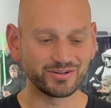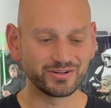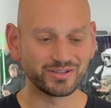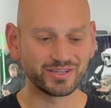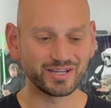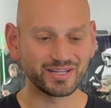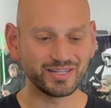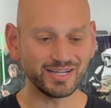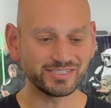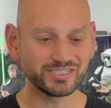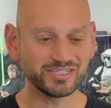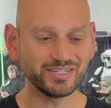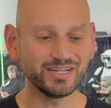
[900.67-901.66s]
her to the
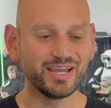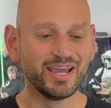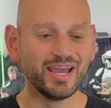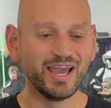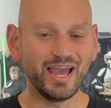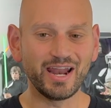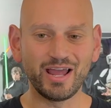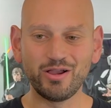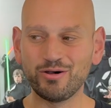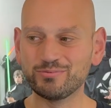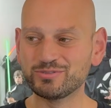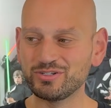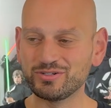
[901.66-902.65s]
collection. And I
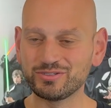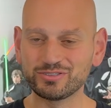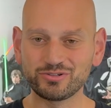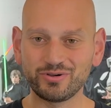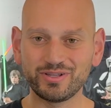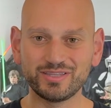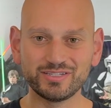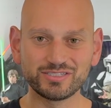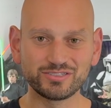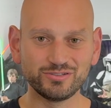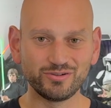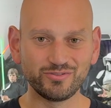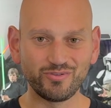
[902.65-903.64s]
hope you enjoyed this
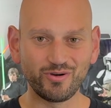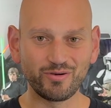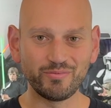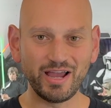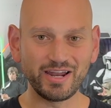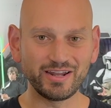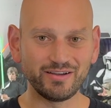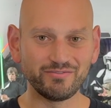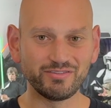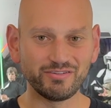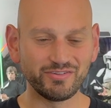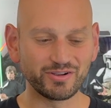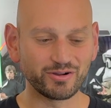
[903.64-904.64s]
new format of
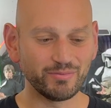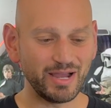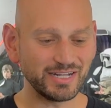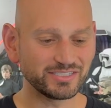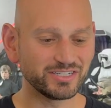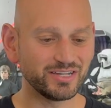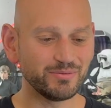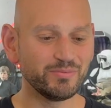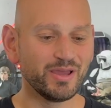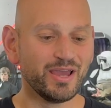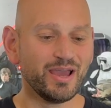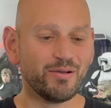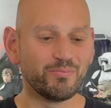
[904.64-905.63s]
the figure matchup.
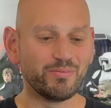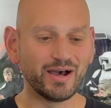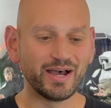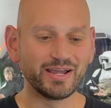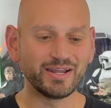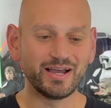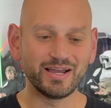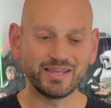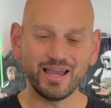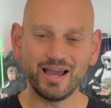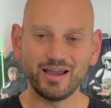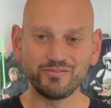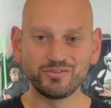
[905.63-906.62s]
But
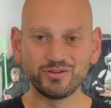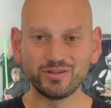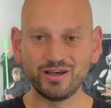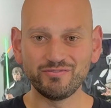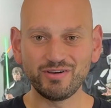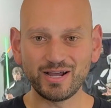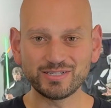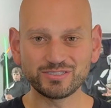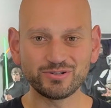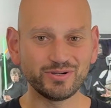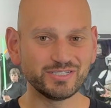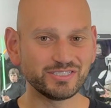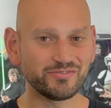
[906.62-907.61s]
yeah, if you love Hot
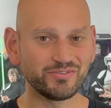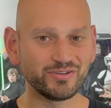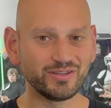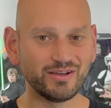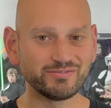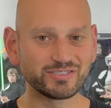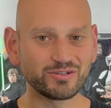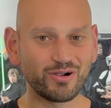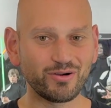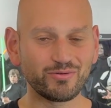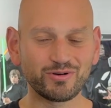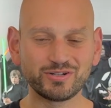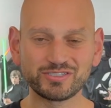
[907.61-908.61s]
Toys, if you love
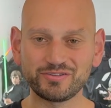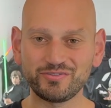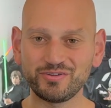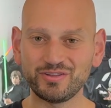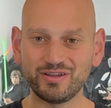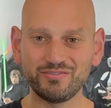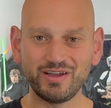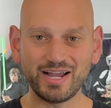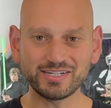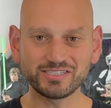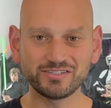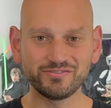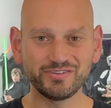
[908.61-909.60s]
Star Wars, if you love
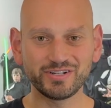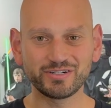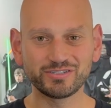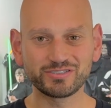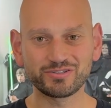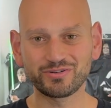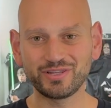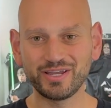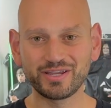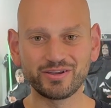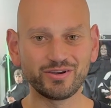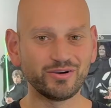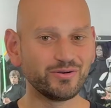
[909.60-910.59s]
action figures or
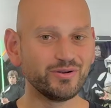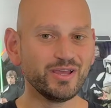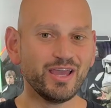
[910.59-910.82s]
Lego,